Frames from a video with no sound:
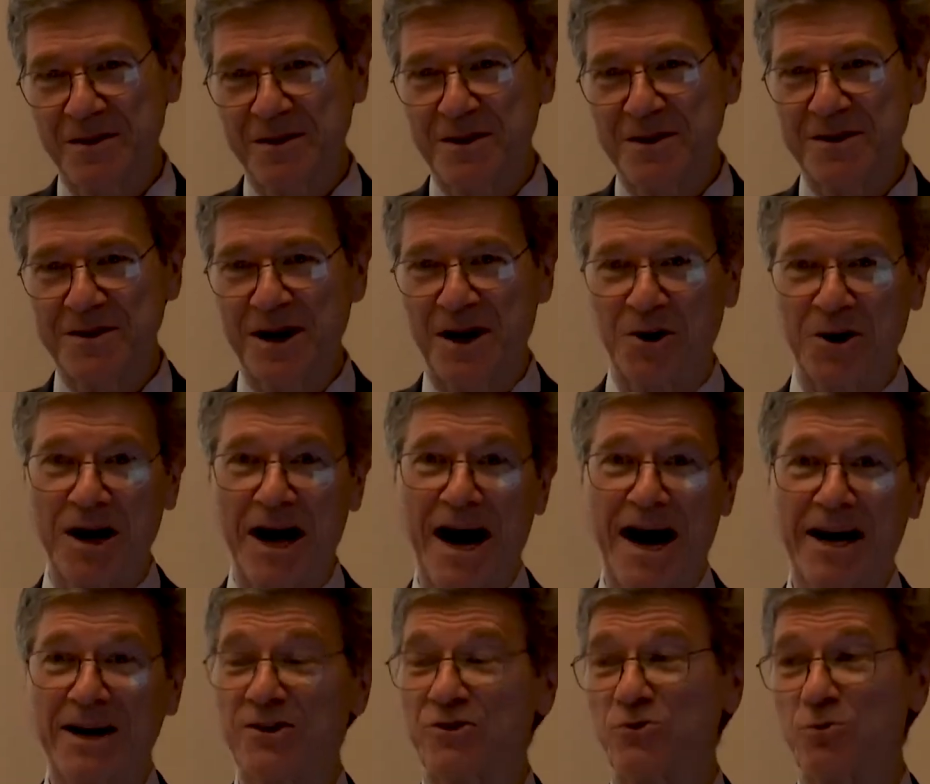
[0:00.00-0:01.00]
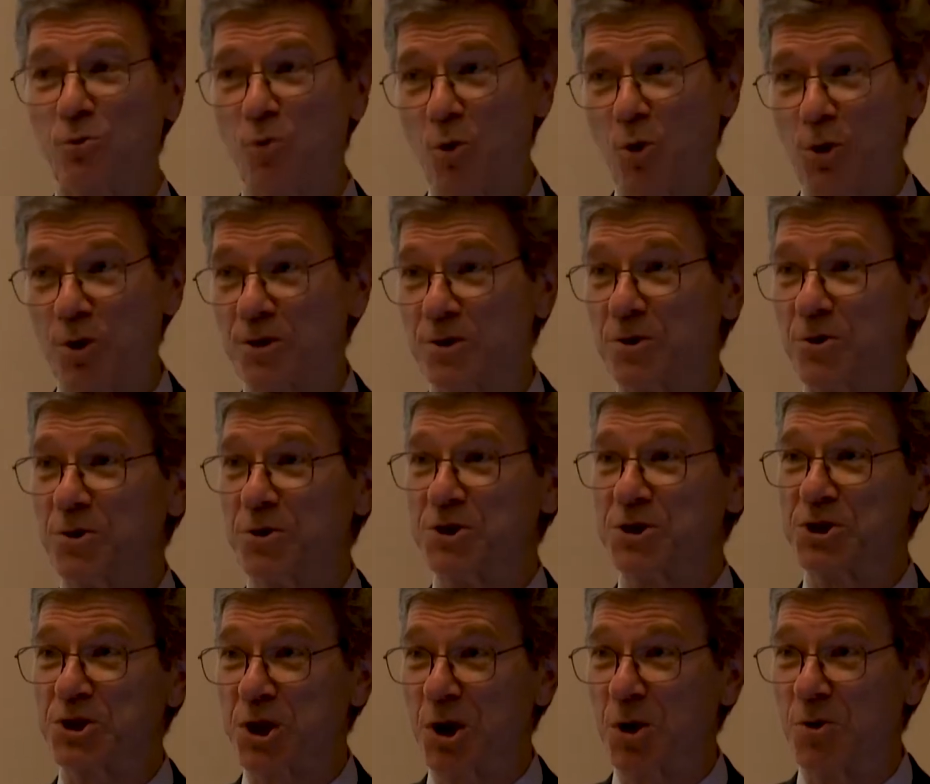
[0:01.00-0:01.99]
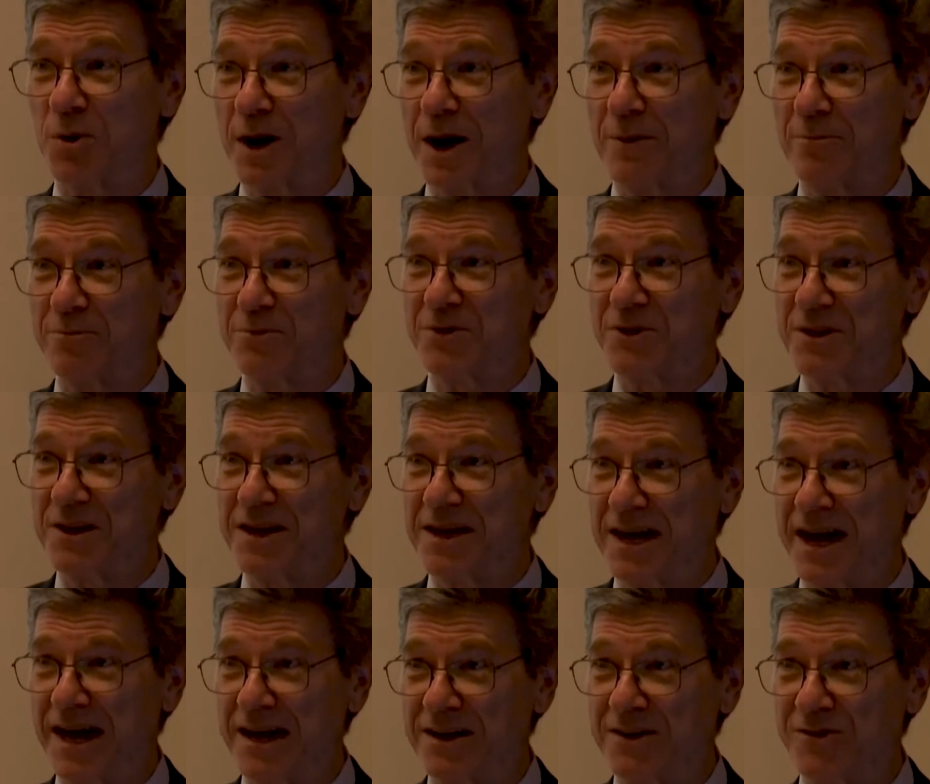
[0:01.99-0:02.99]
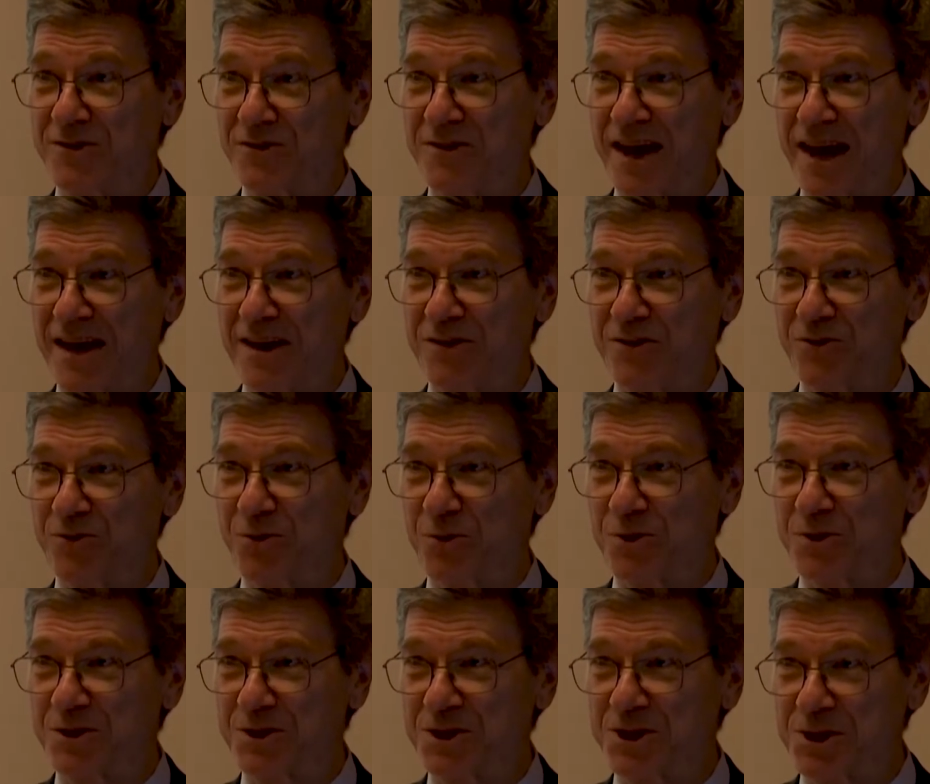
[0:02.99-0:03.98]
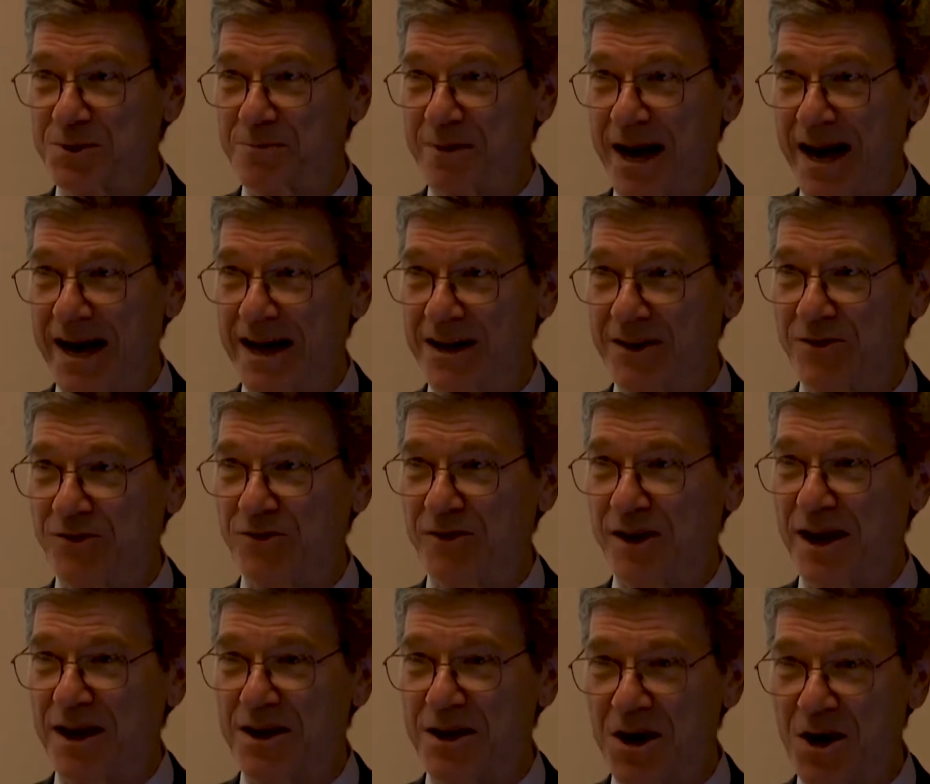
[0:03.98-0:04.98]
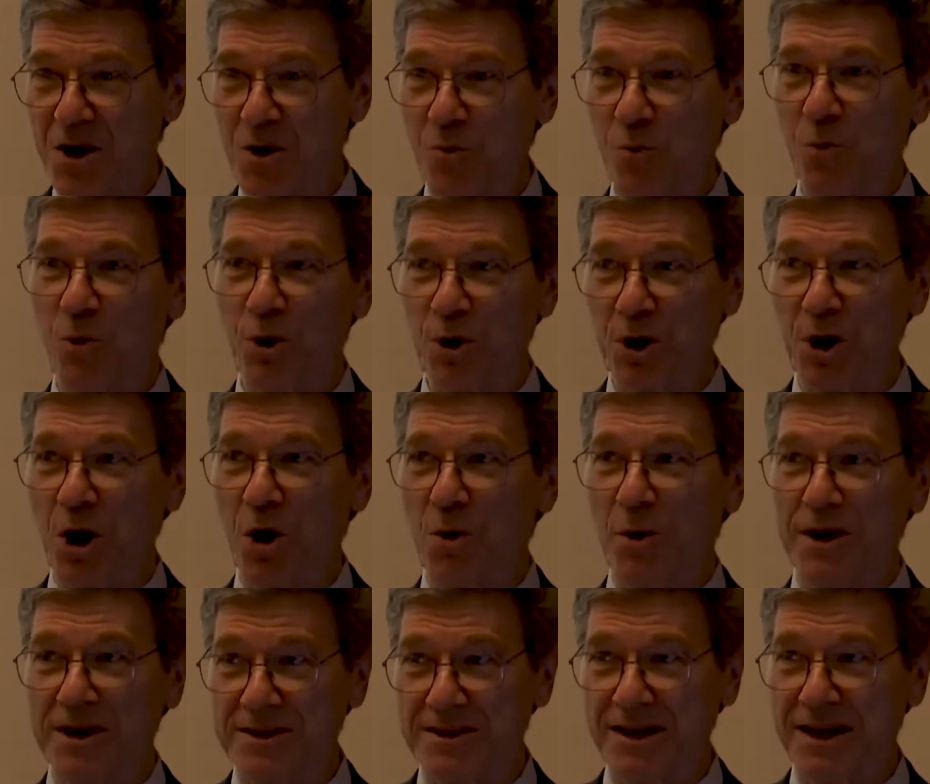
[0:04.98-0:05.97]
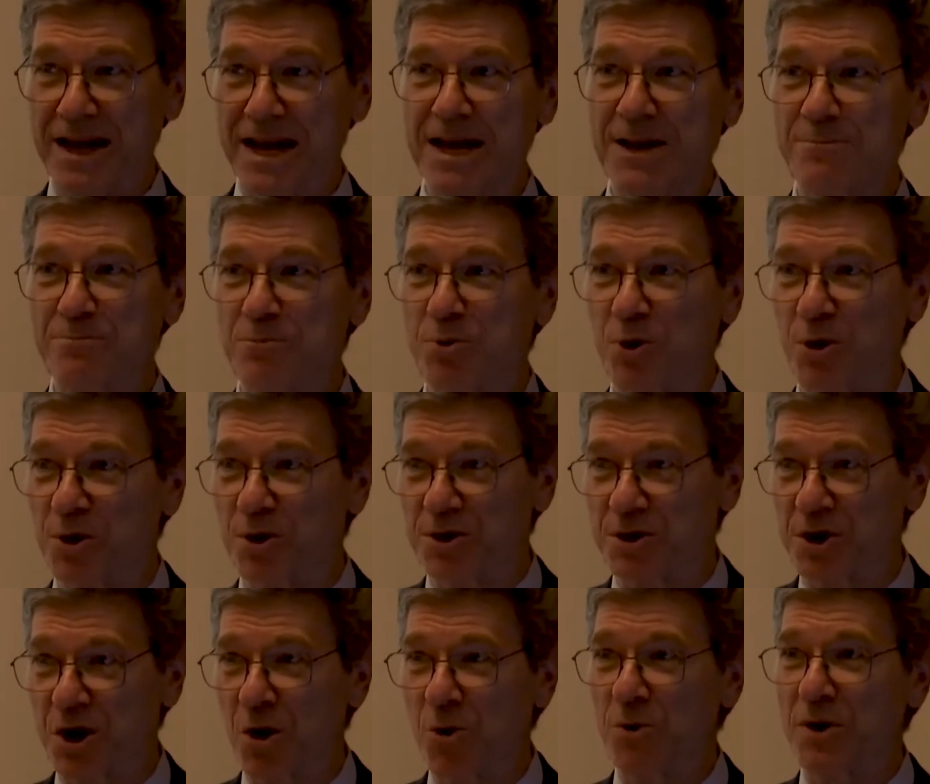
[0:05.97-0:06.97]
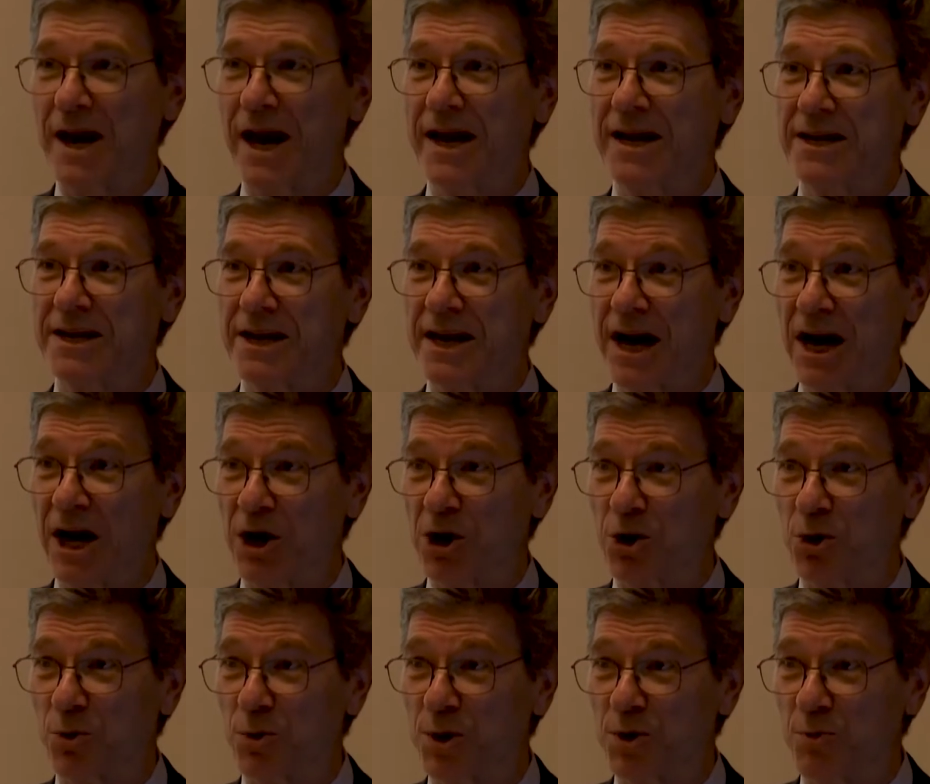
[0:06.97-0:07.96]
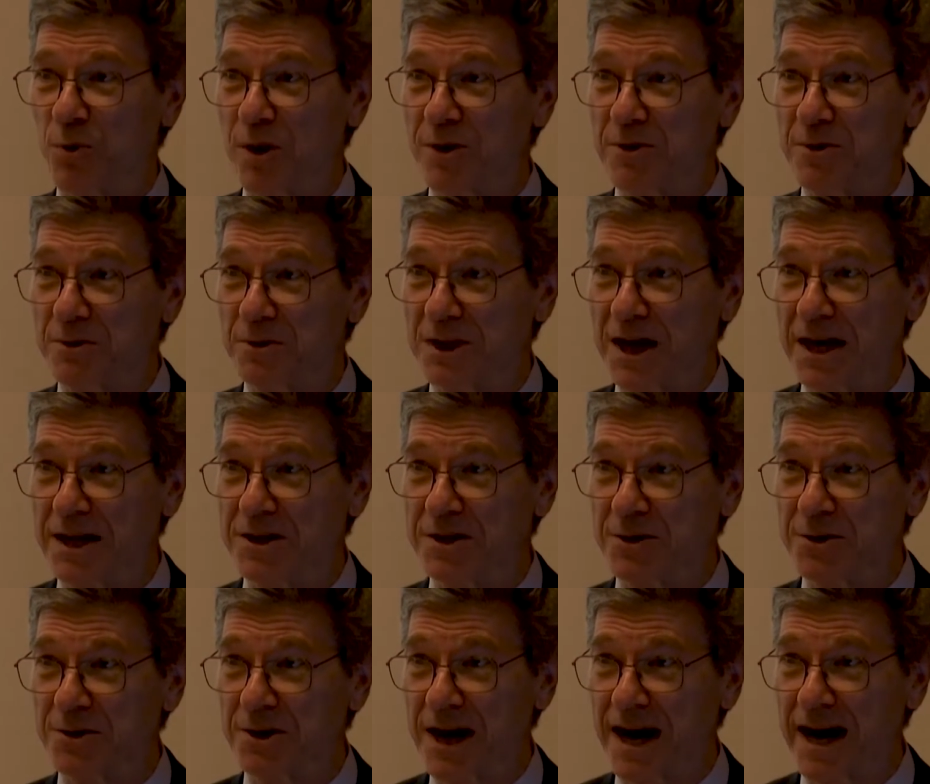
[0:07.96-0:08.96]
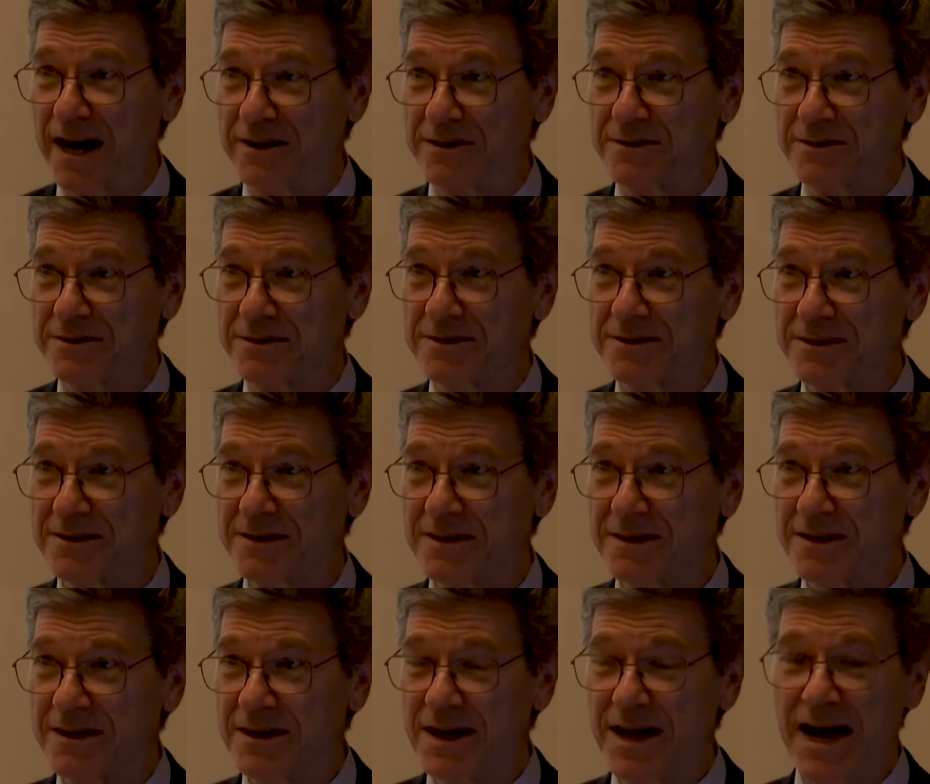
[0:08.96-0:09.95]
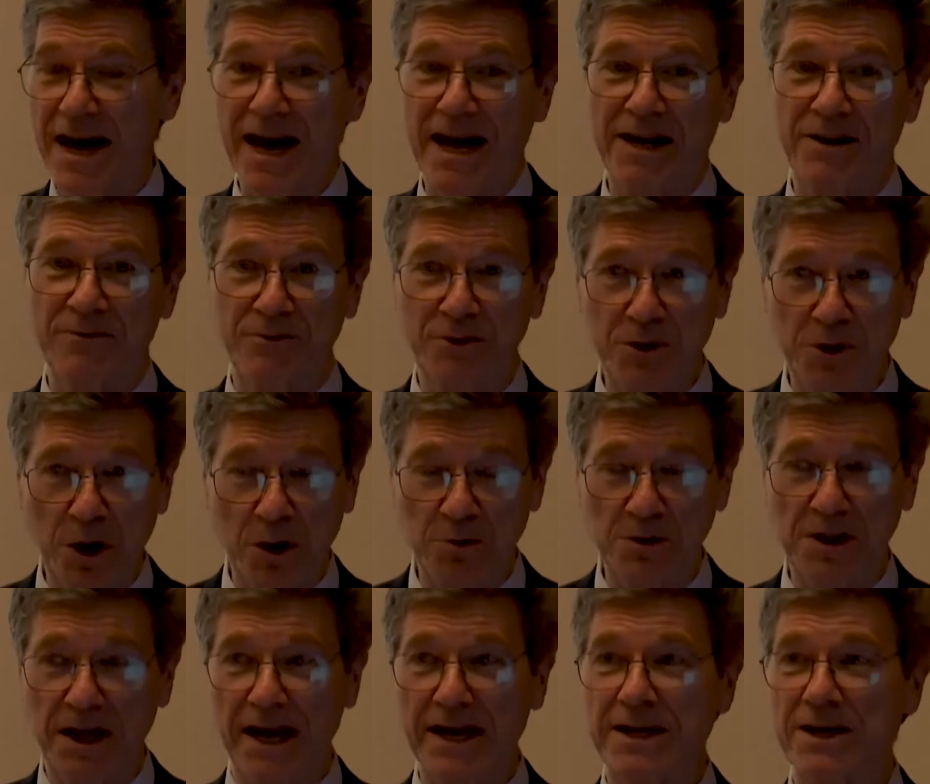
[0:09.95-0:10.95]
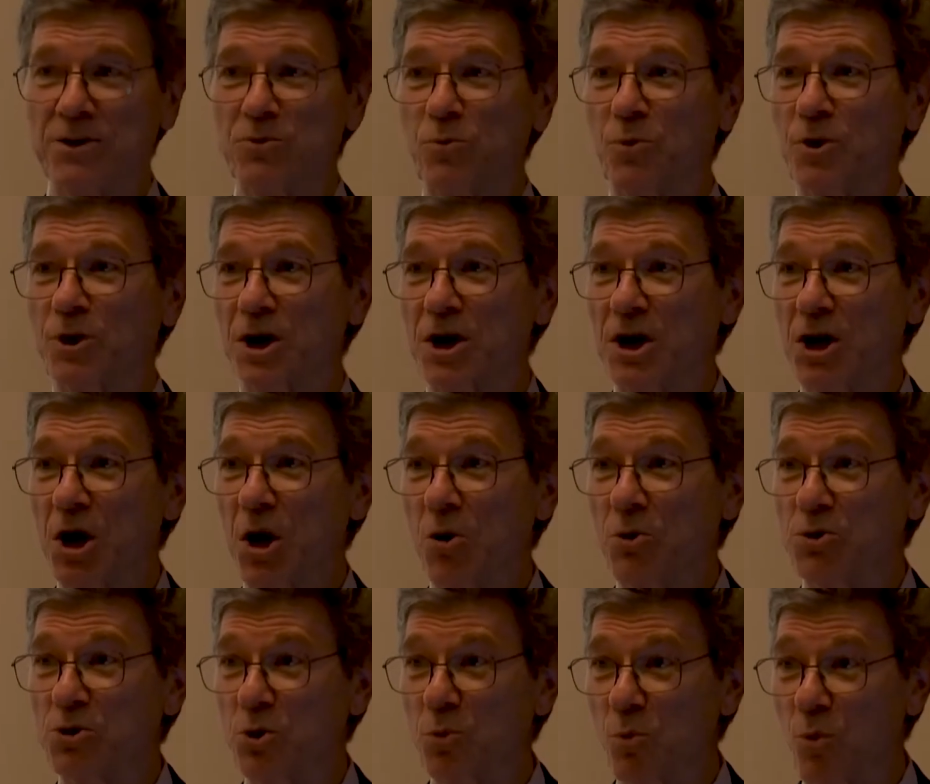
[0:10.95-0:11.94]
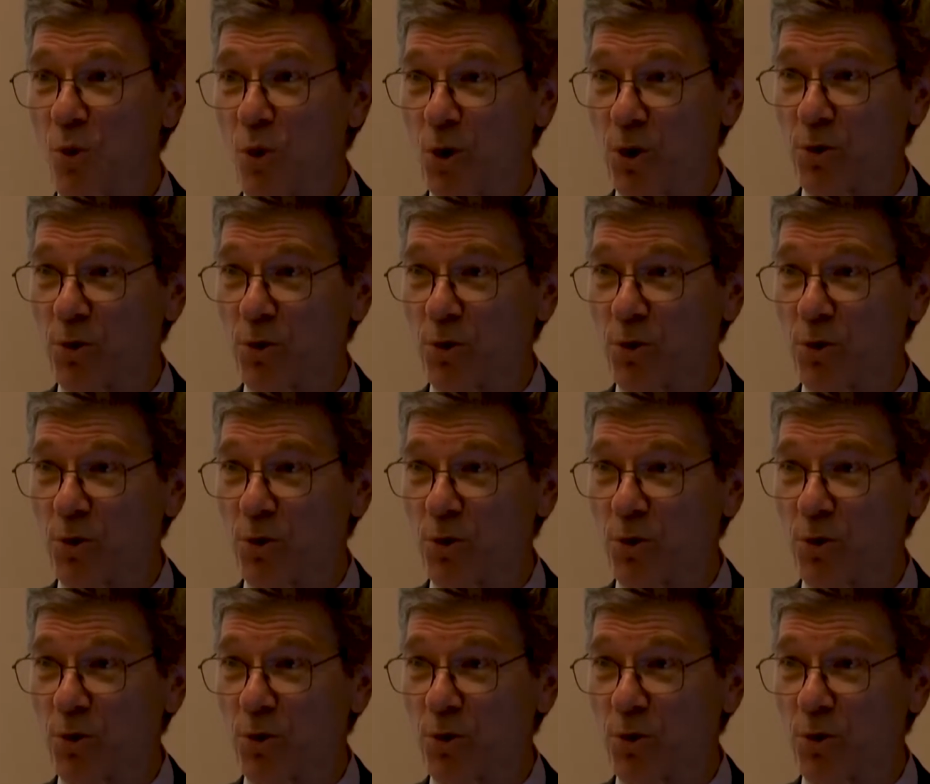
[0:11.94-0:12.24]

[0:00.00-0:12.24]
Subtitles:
narcotics warlords showed up to the United States or to Japan and said, we're going to import cocaine and heroin whether you like it or not. And if you don't like it, we're going to go to war